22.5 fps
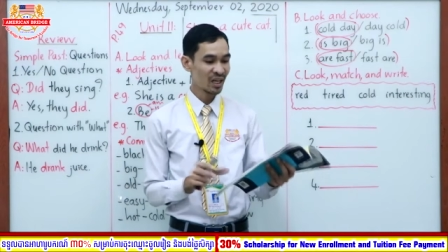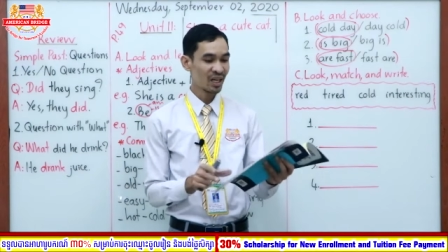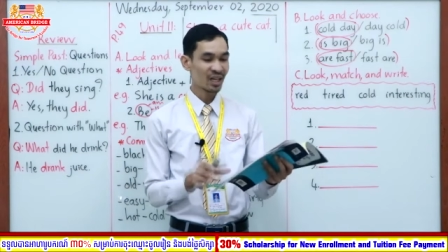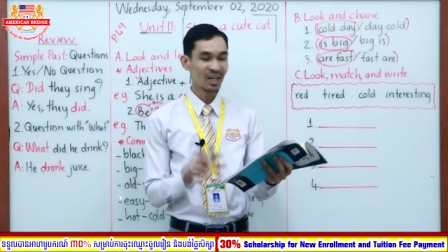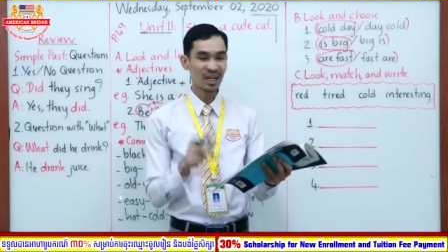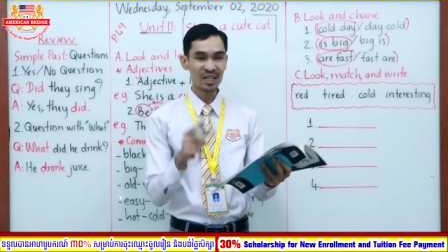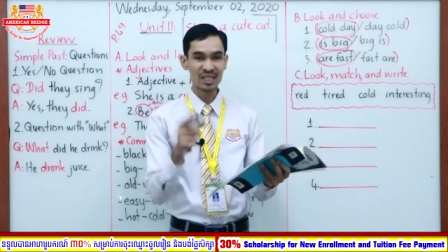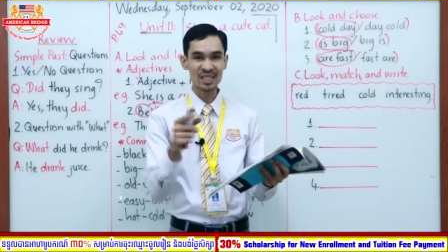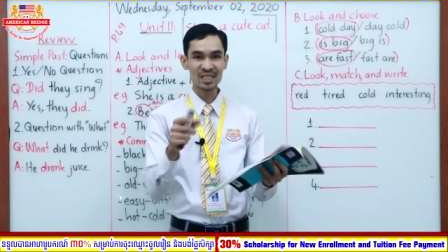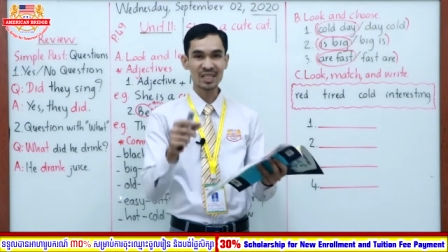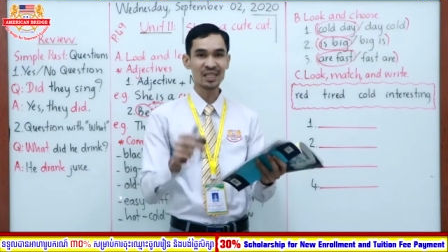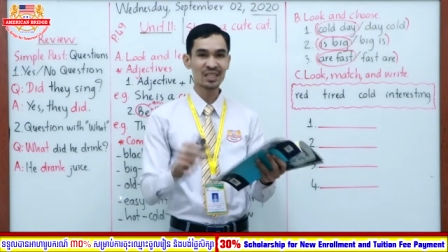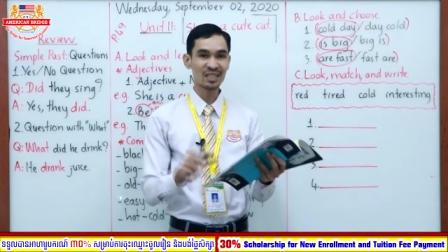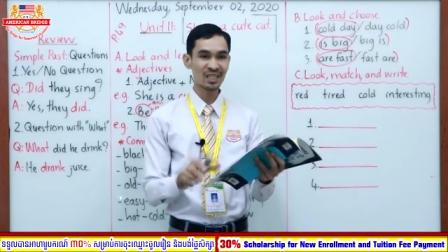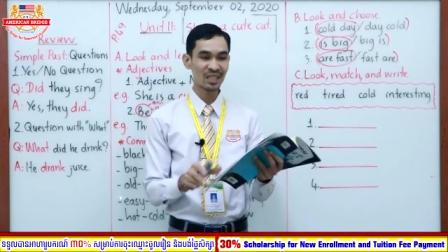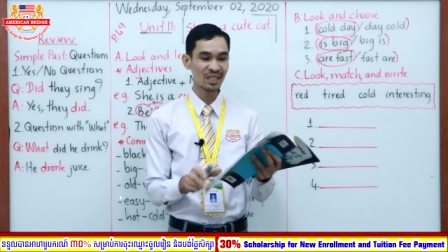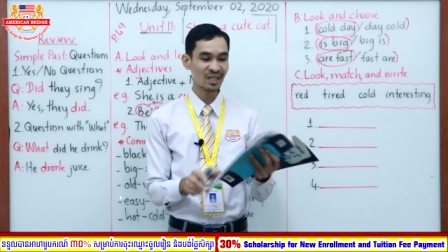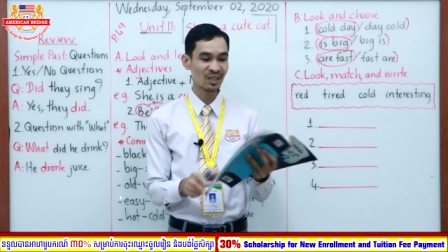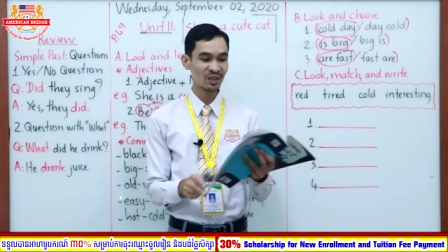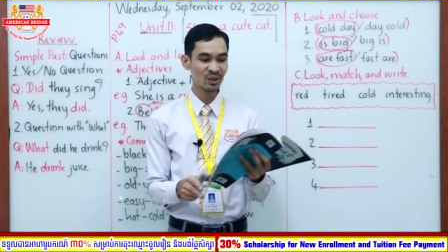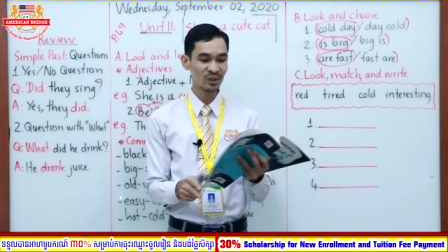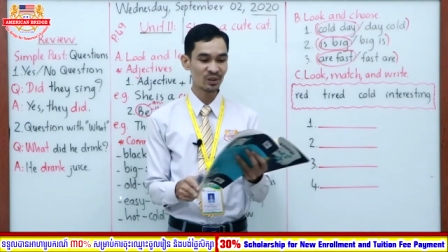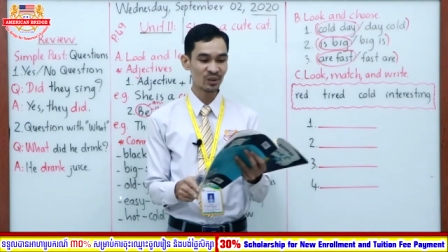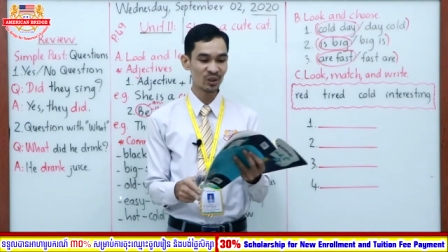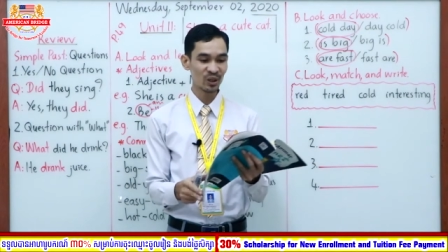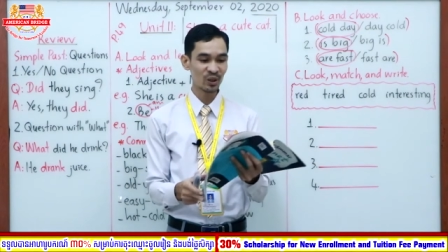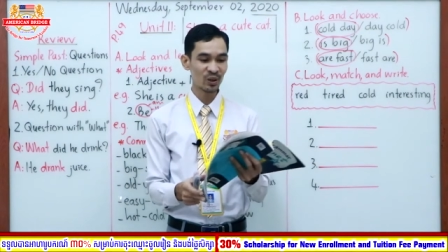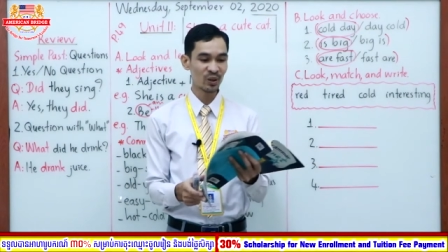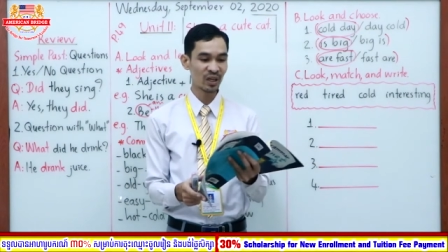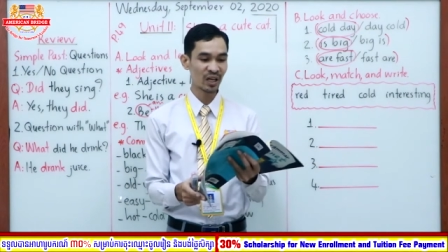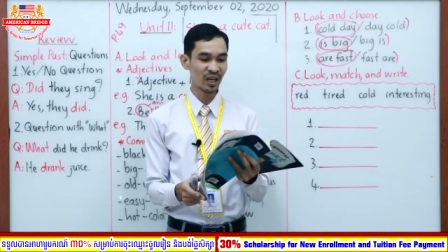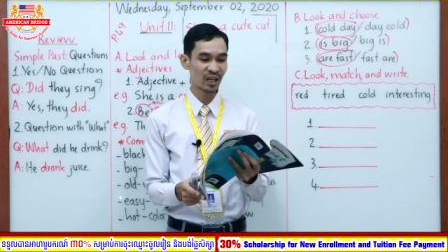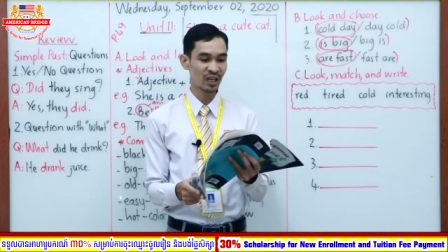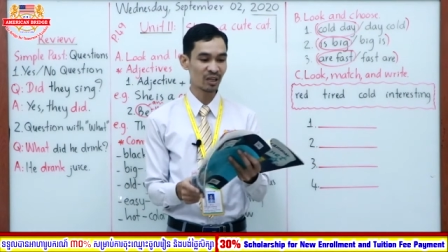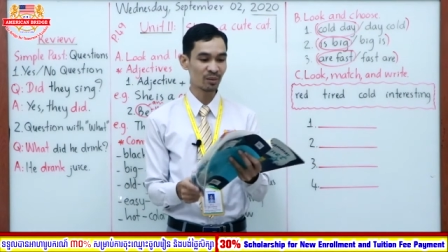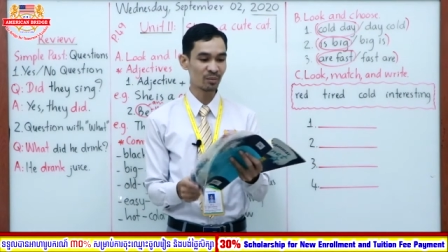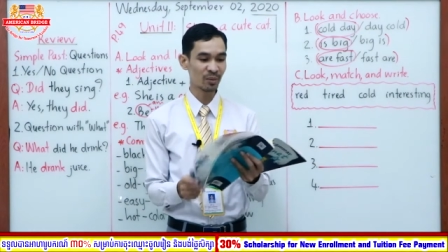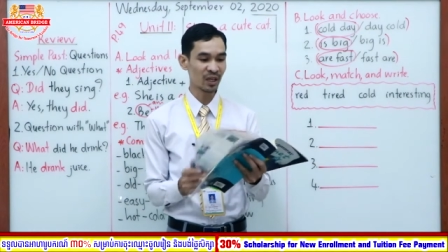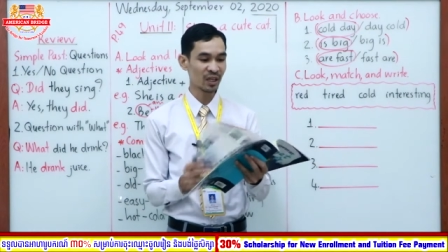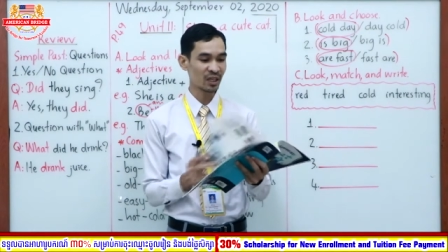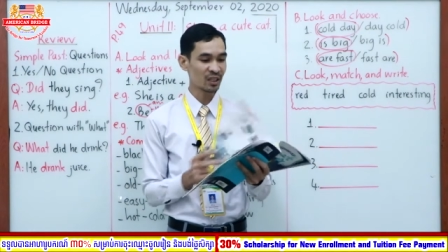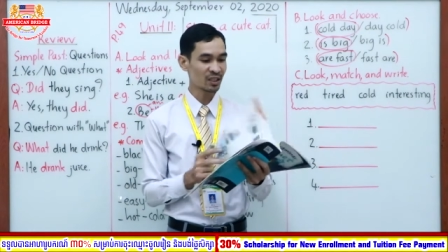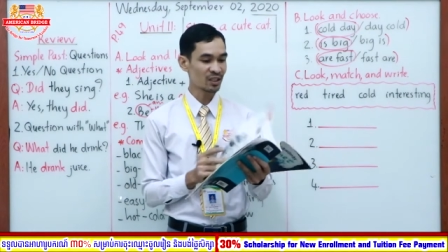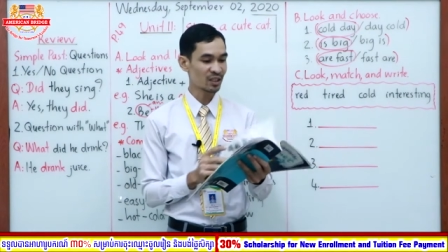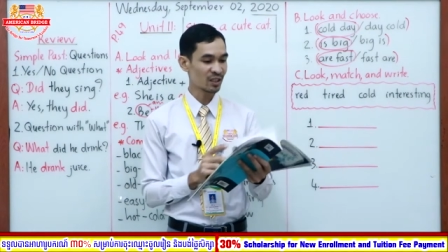Let's continue to another
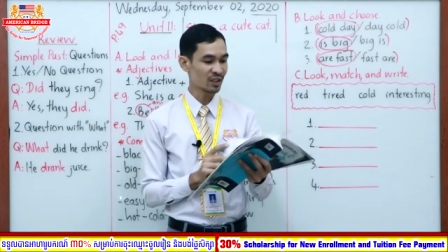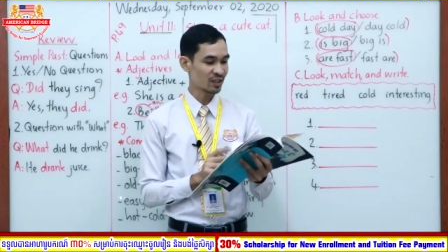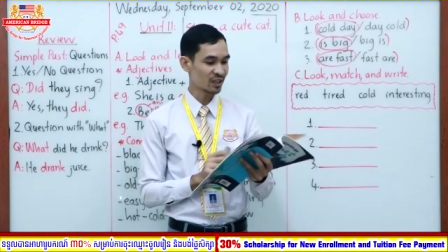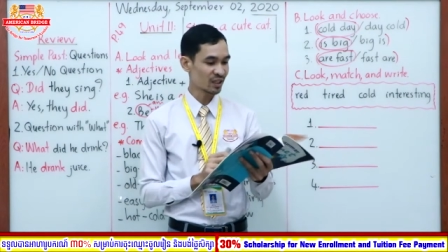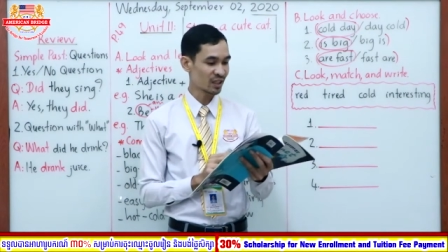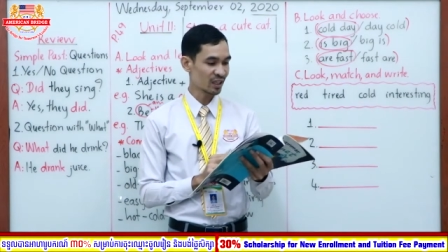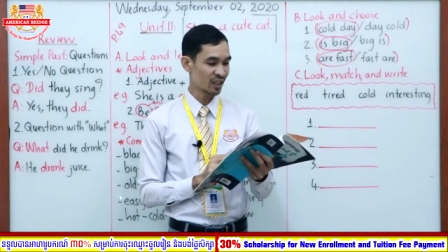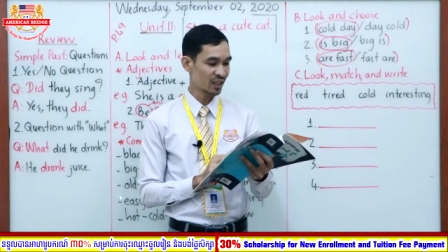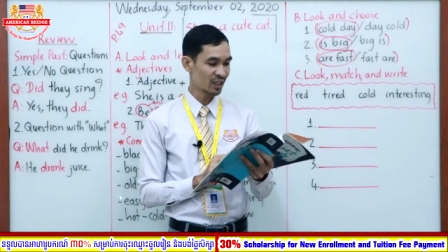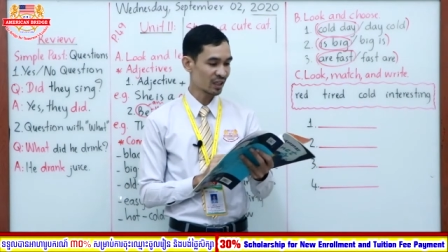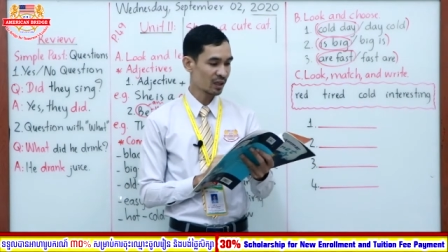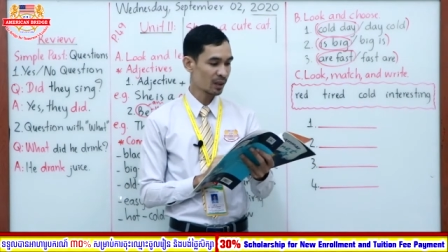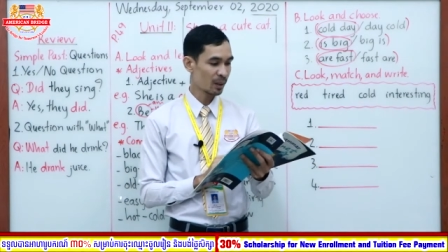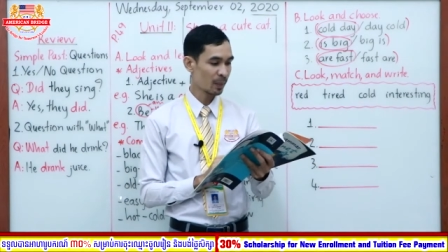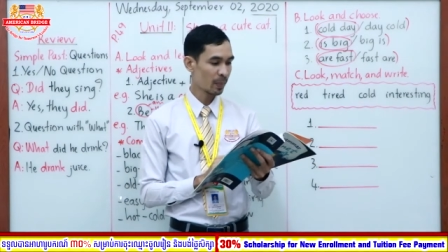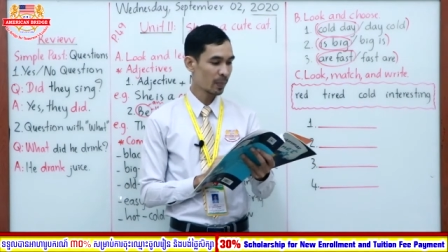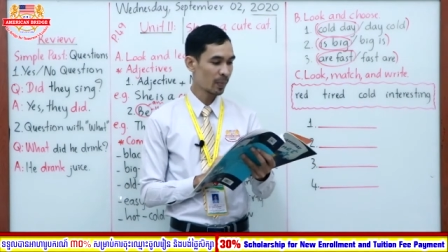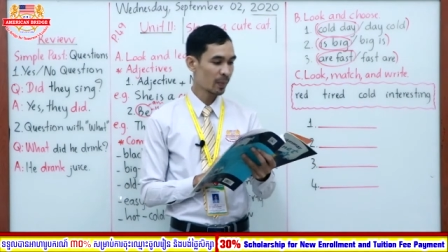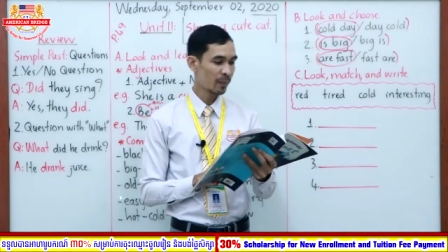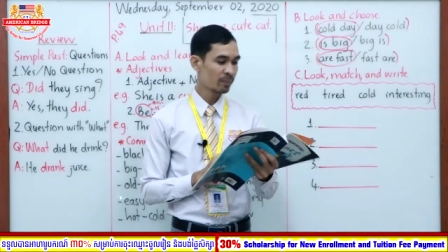page altogether.